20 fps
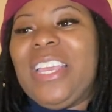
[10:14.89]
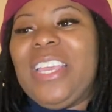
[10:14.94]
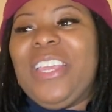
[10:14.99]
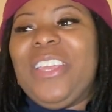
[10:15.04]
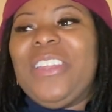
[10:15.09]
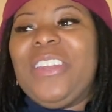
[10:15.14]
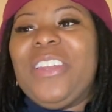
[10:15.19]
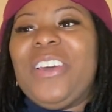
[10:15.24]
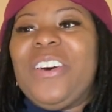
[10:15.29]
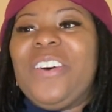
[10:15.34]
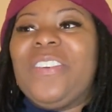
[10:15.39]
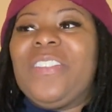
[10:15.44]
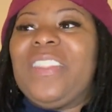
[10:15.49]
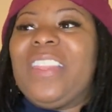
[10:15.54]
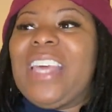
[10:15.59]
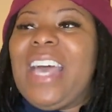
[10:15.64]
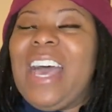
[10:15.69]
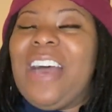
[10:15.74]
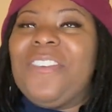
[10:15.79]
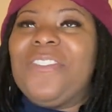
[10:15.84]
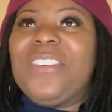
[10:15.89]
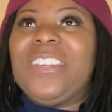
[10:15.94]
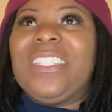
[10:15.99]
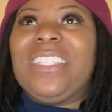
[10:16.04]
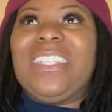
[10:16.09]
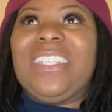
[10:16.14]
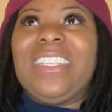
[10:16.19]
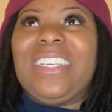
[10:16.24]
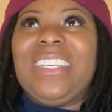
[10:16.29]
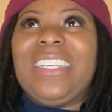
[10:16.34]
You know, that
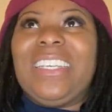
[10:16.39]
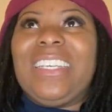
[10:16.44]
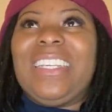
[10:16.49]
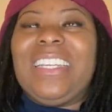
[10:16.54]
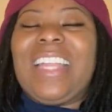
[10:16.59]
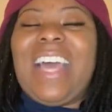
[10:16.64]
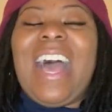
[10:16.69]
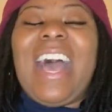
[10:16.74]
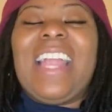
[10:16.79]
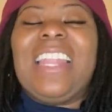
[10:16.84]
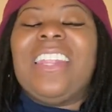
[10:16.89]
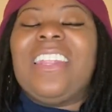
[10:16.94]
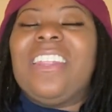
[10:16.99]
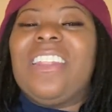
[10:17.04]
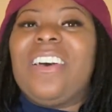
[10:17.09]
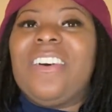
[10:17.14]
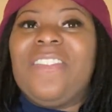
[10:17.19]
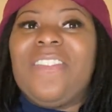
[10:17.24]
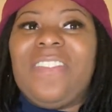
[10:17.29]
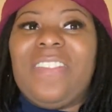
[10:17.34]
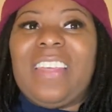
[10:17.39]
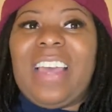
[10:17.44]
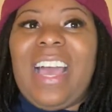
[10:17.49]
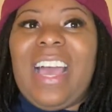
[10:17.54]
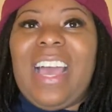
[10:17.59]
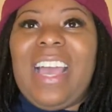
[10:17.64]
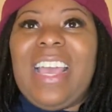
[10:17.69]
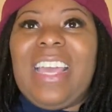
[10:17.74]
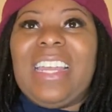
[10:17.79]
was good. I love that.